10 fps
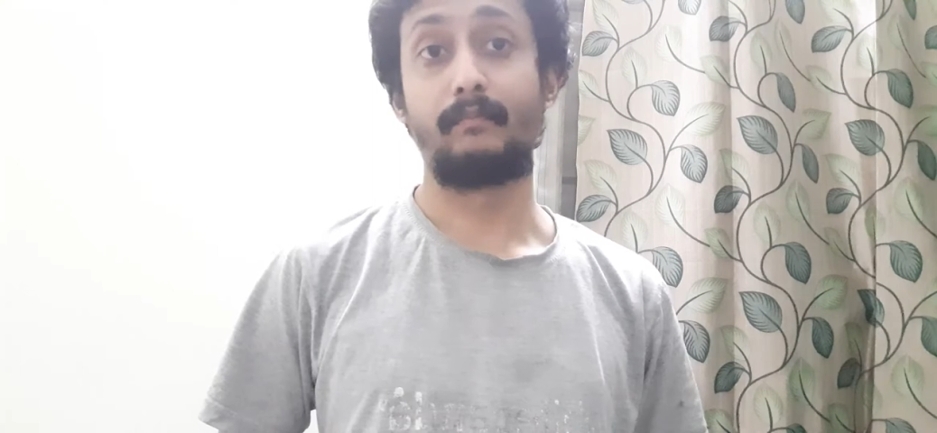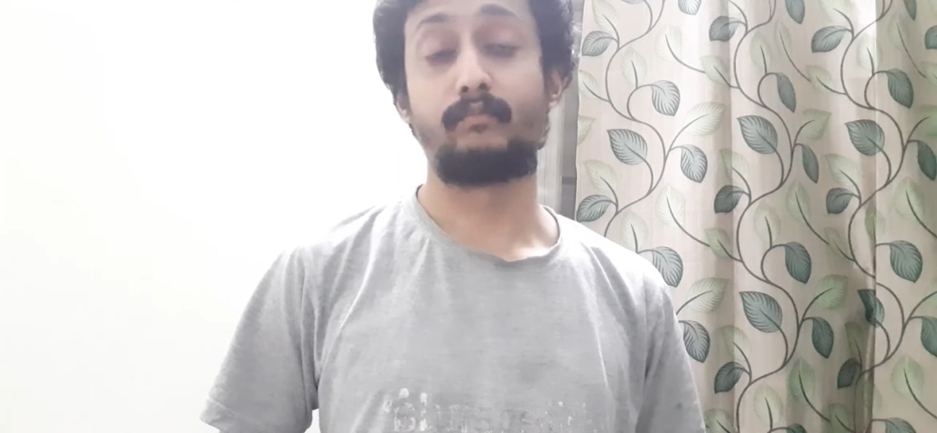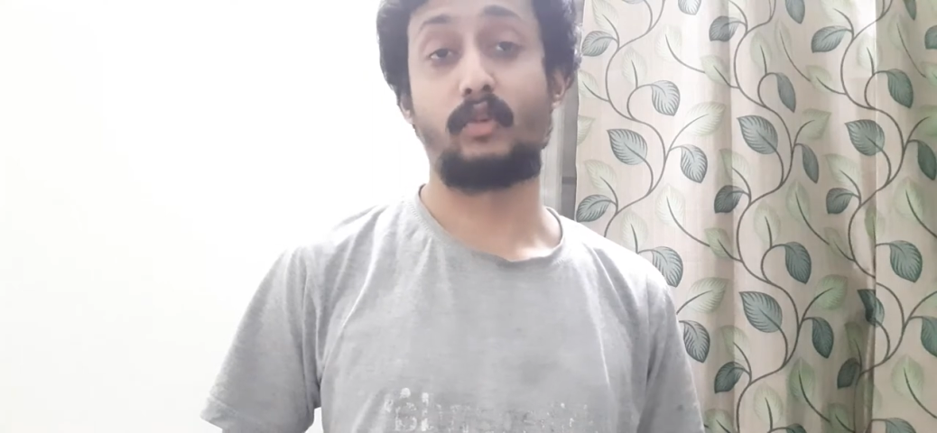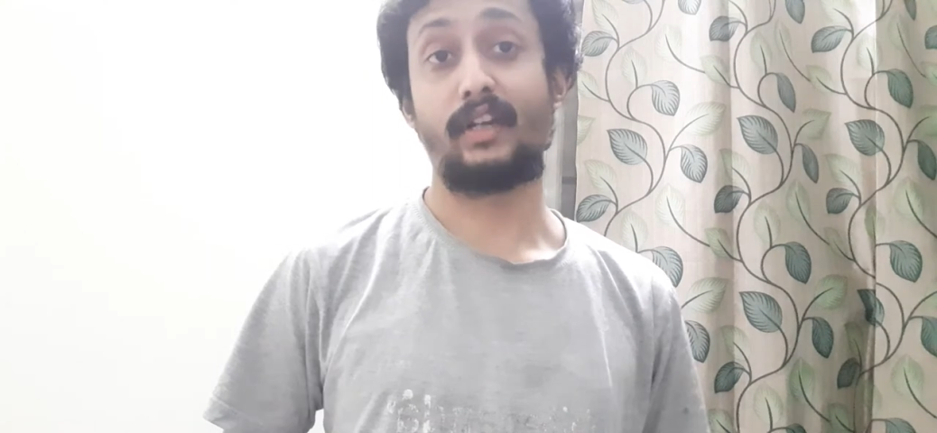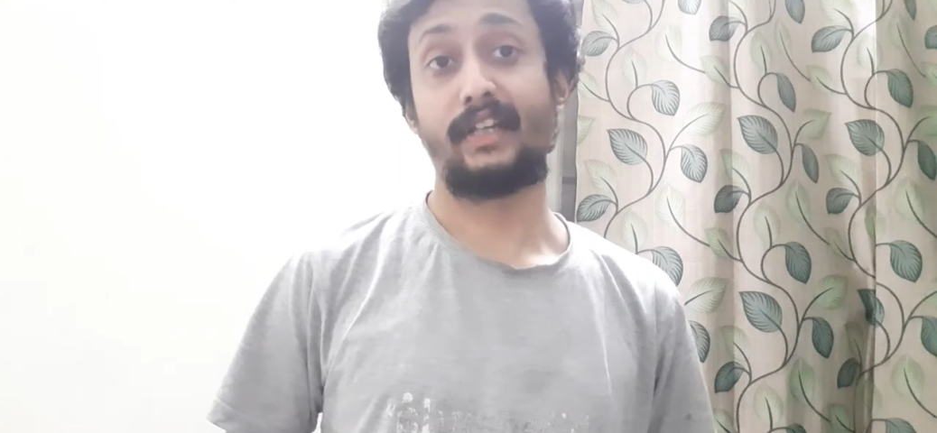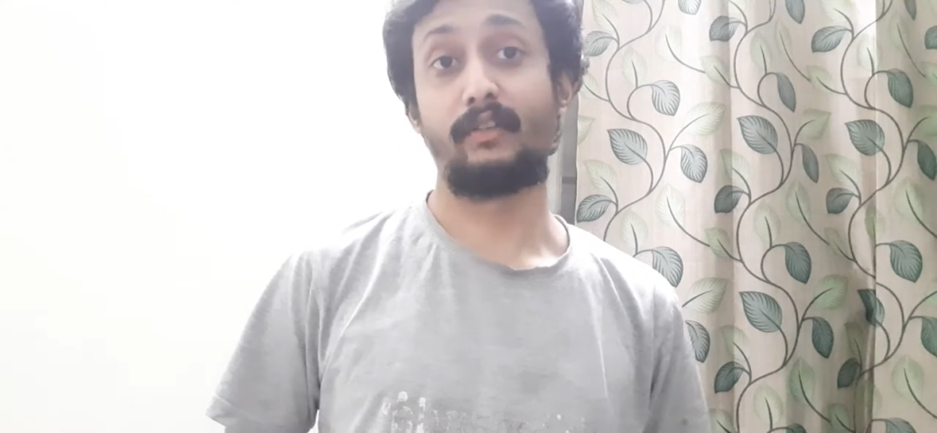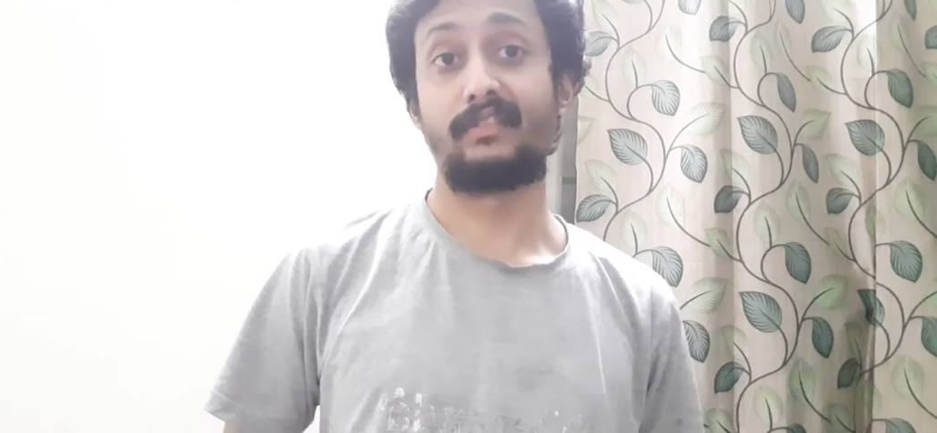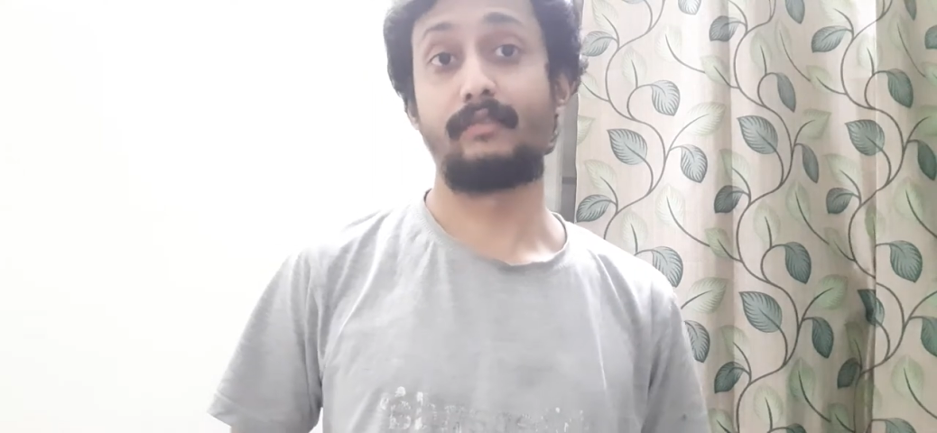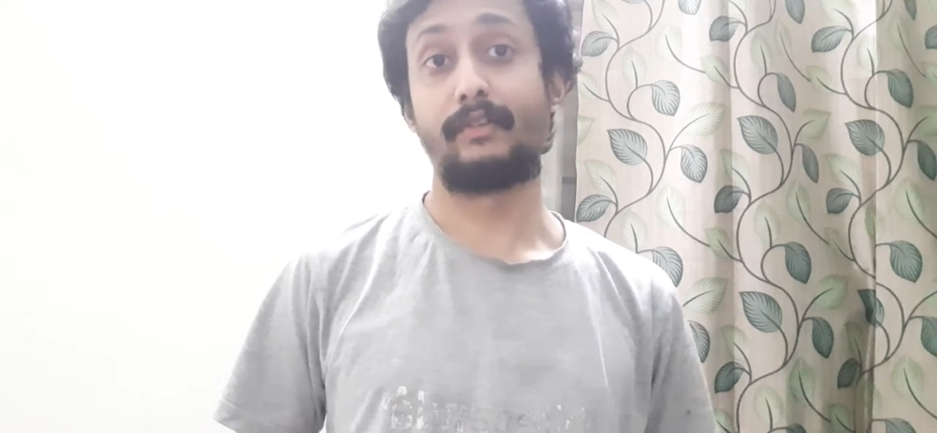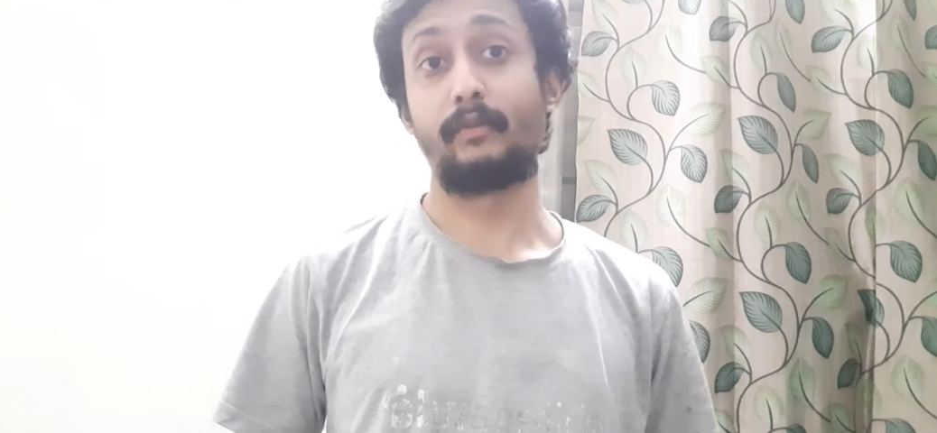protect
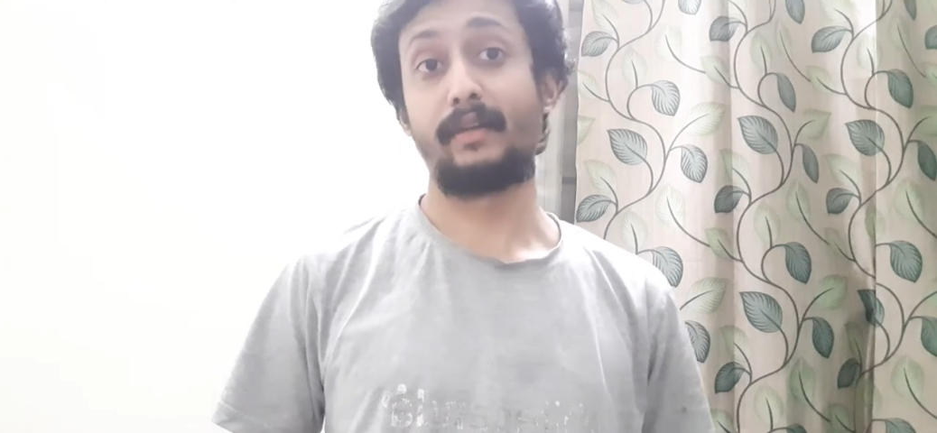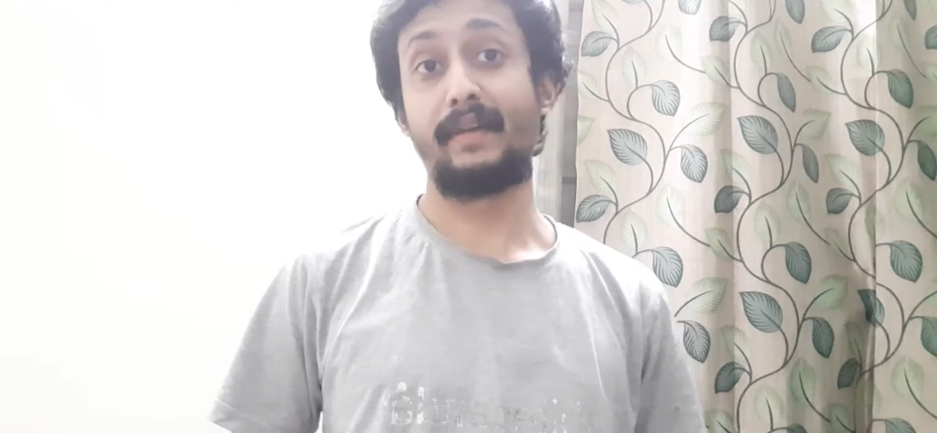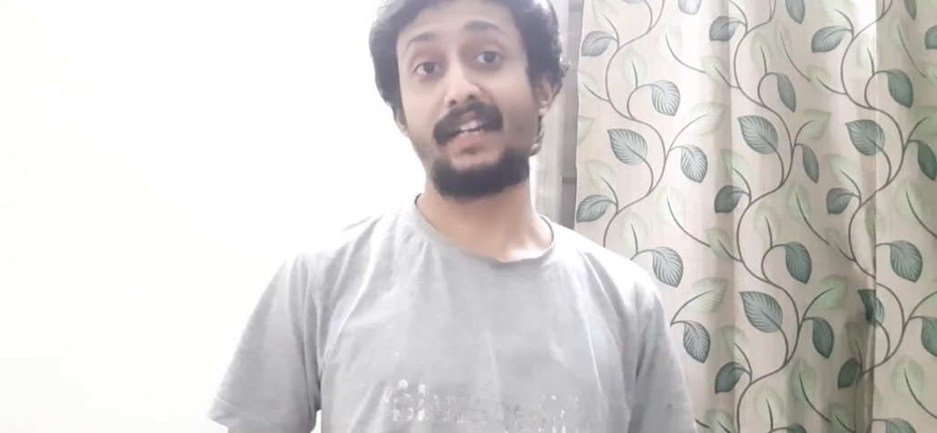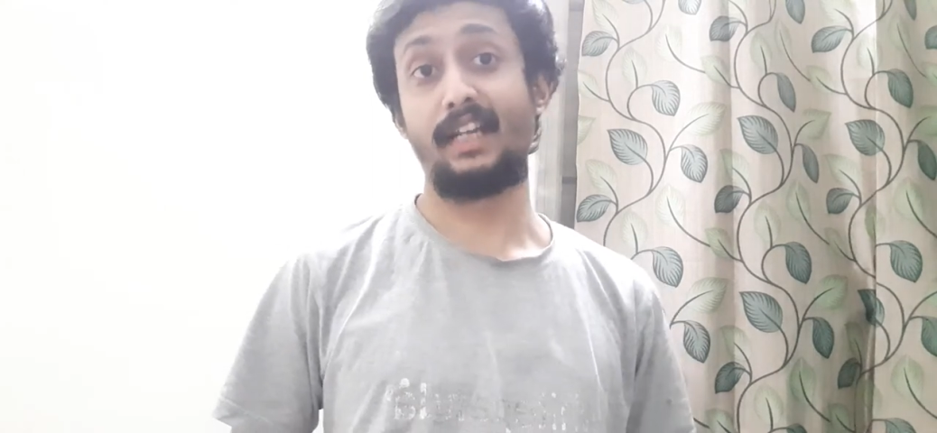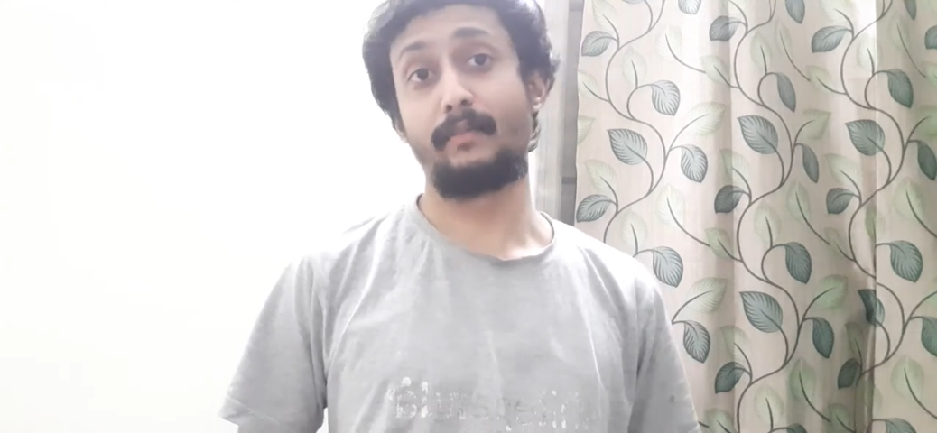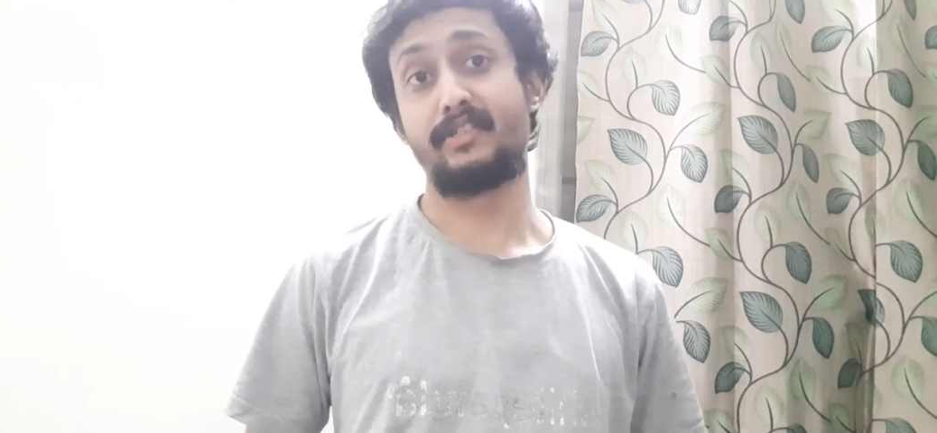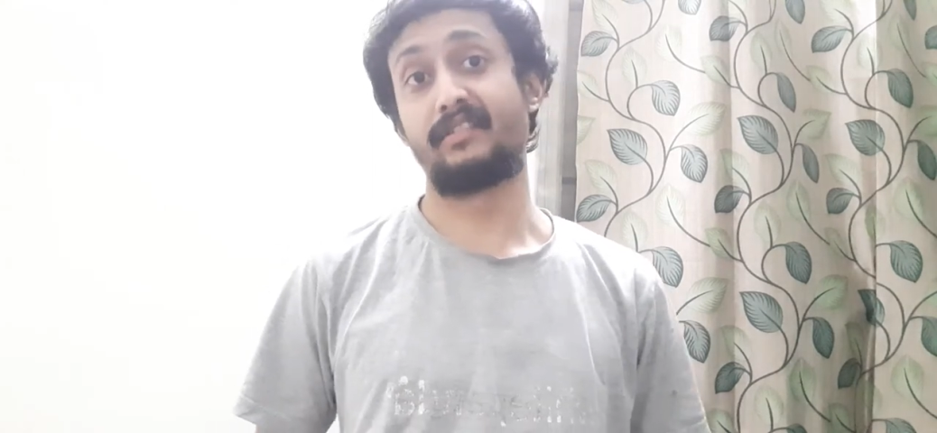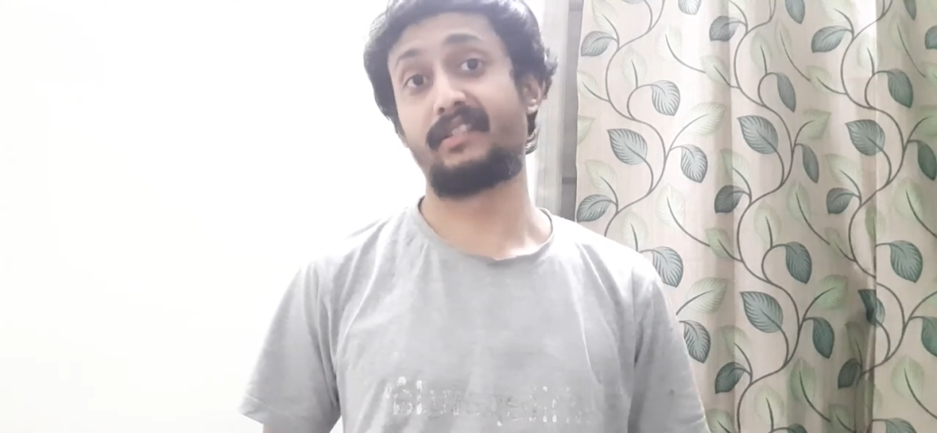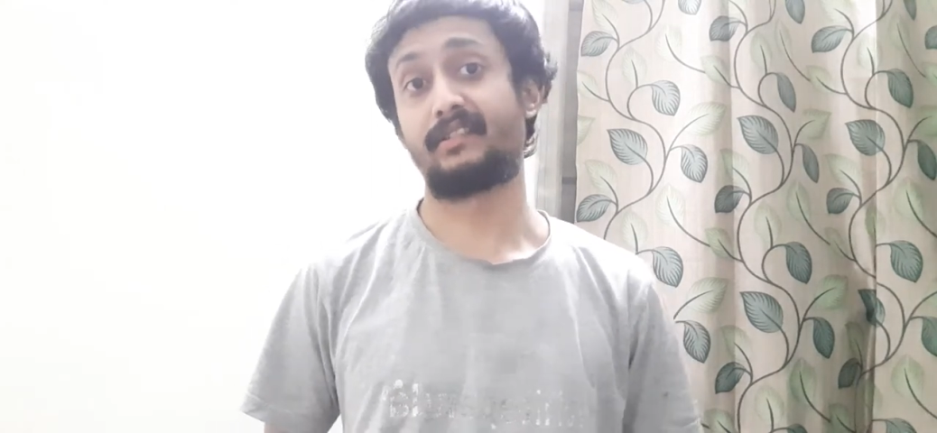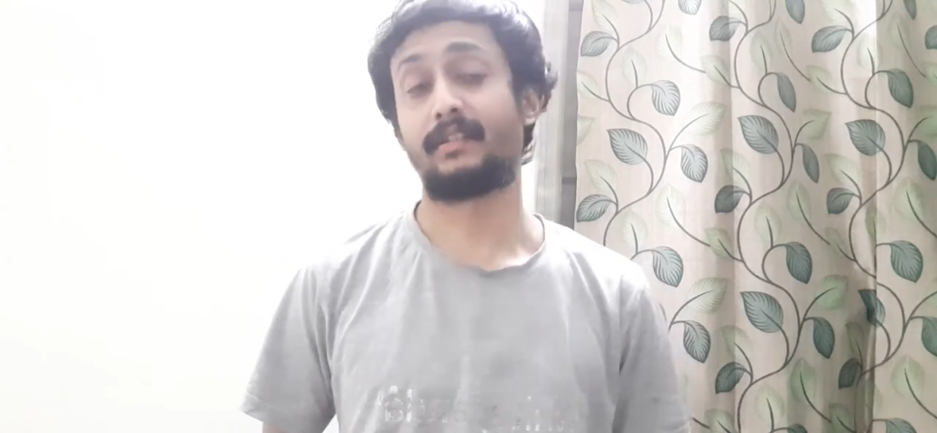yourself during medical
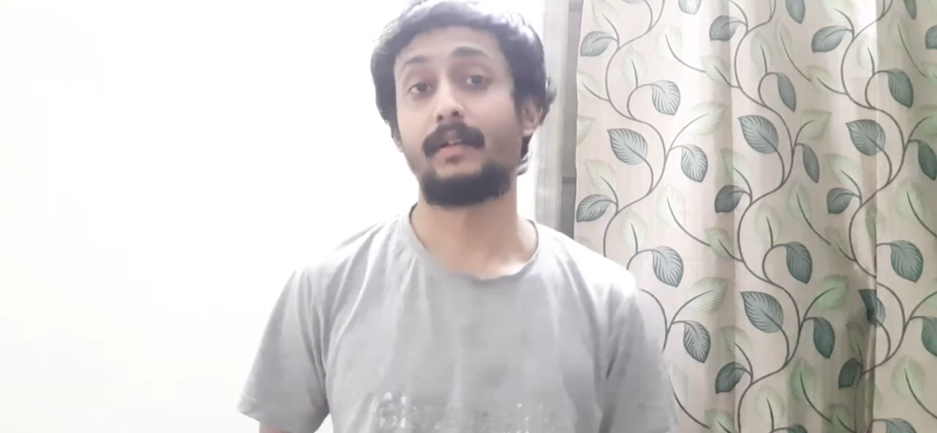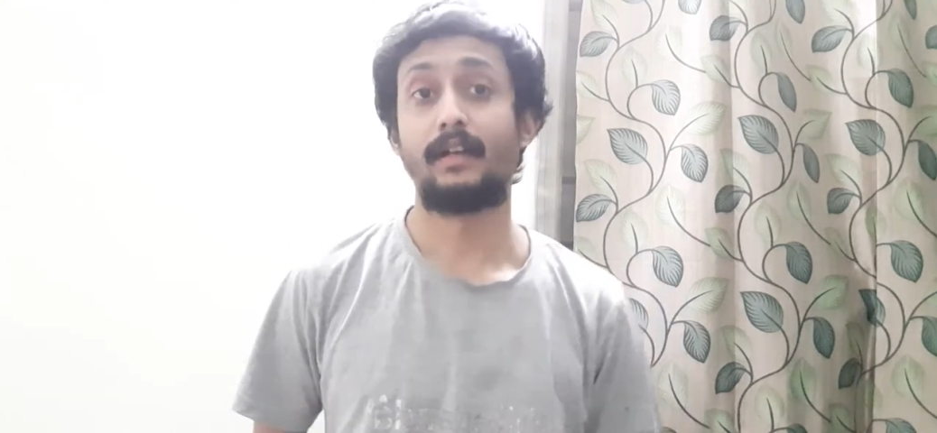emergencies.